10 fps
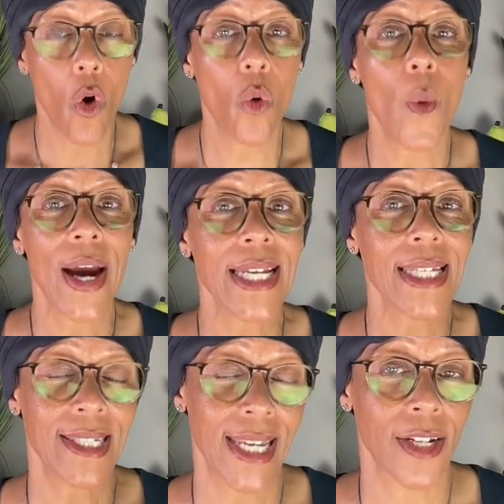
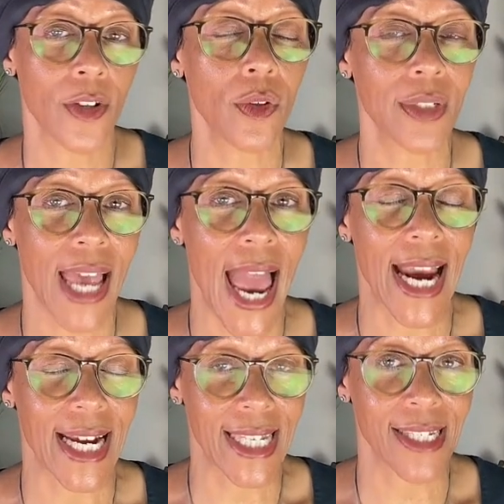always signal to
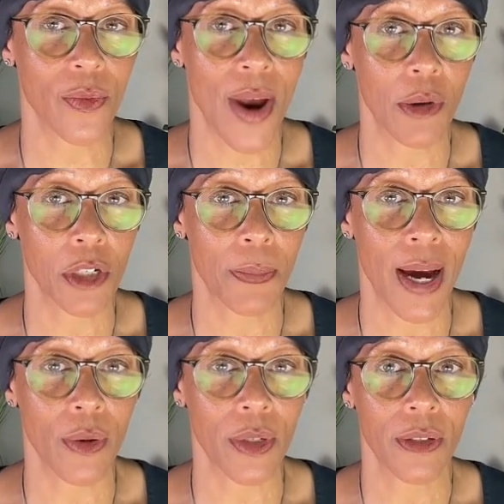exit a
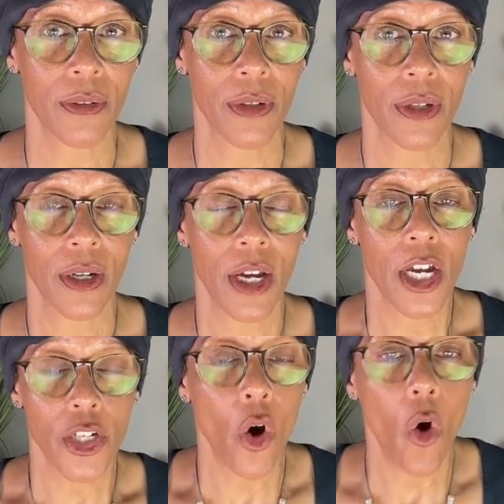roundabout.
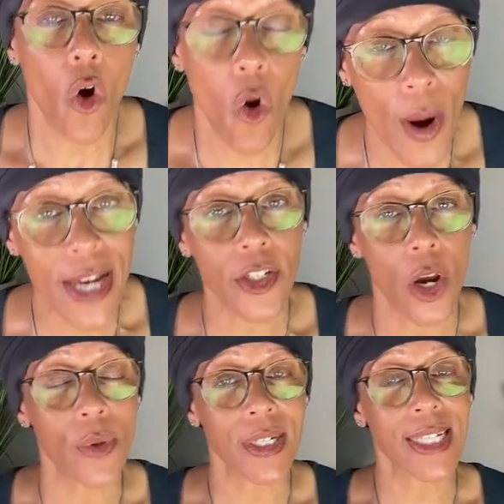You're always
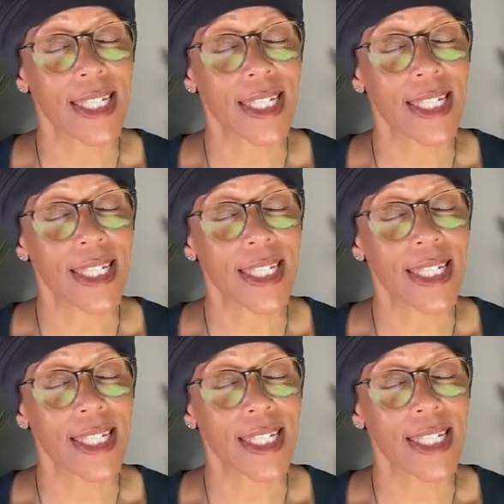going to